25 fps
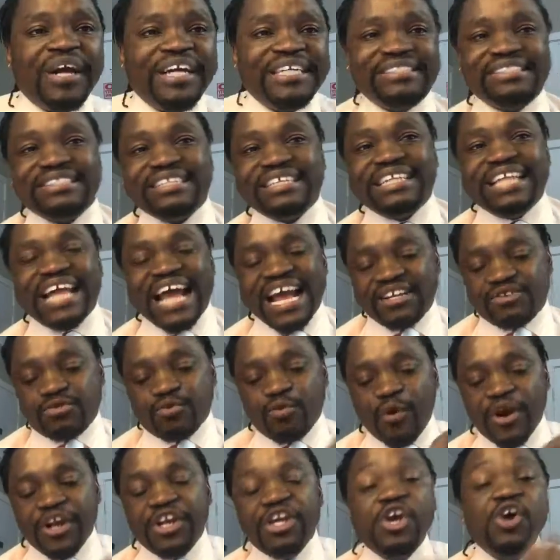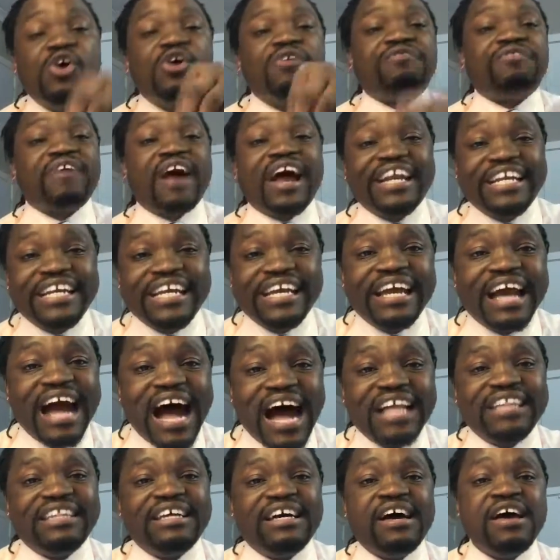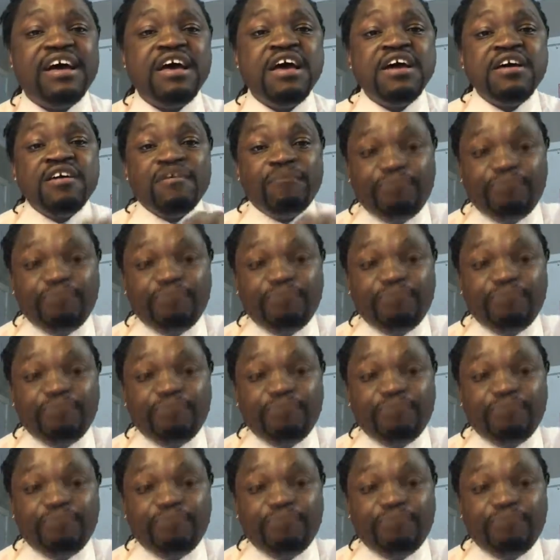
easy that when you're finding other